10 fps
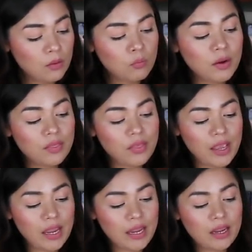What
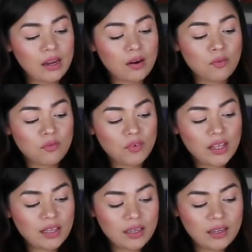they're
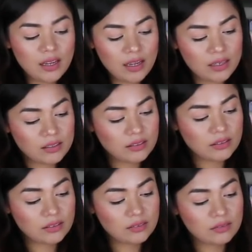feeling
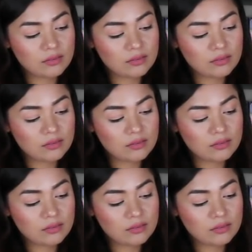is